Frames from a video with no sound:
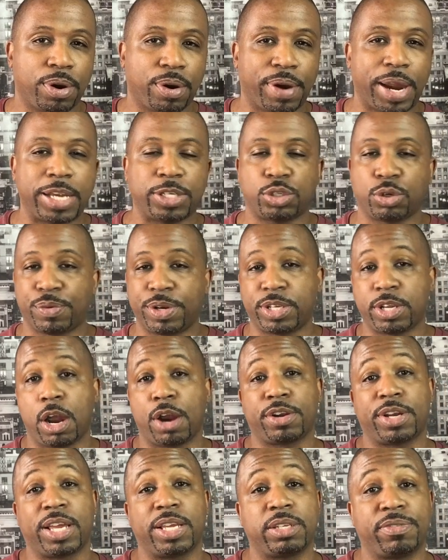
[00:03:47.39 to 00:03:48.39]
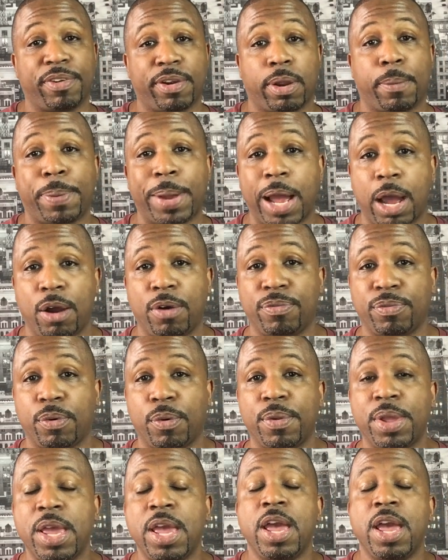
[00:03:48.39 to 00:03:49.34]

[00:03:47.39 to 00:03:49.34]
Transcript: All right. So retargeting is very powerful.